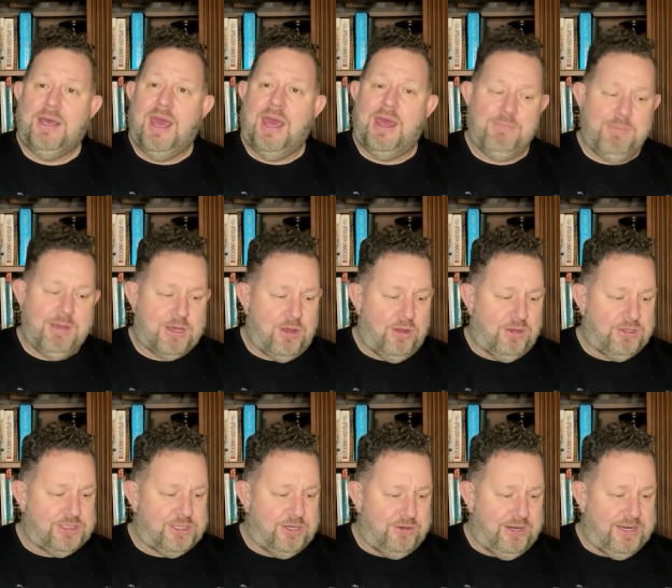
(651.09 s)
And
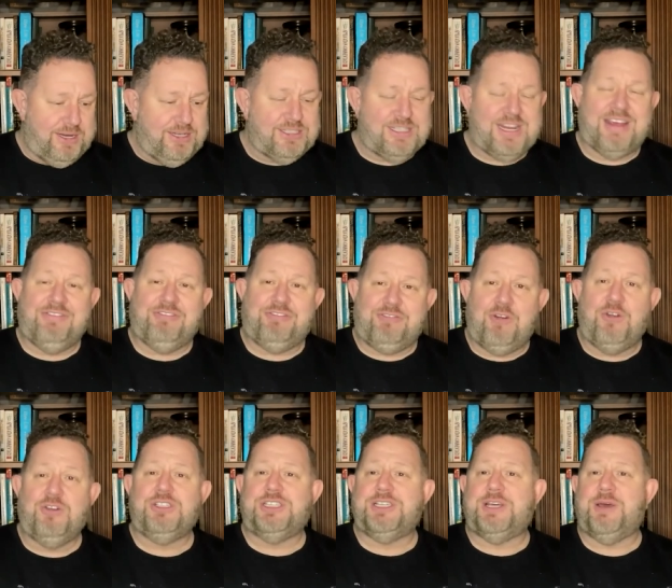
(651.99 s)
because there is a
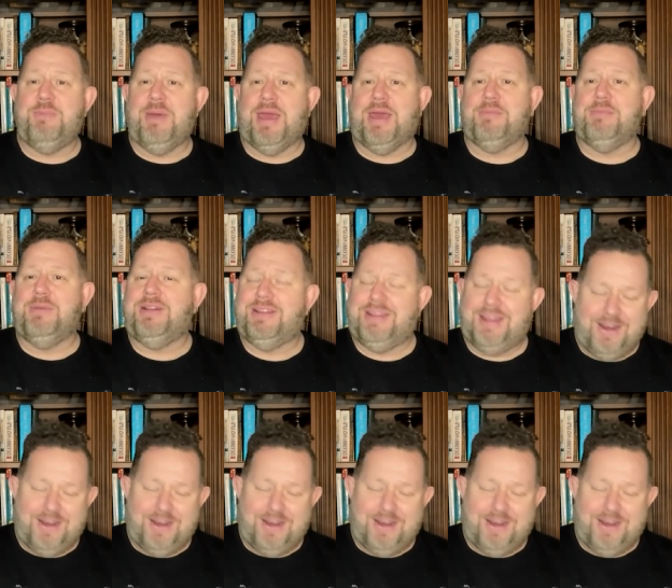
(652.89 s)
first commandment,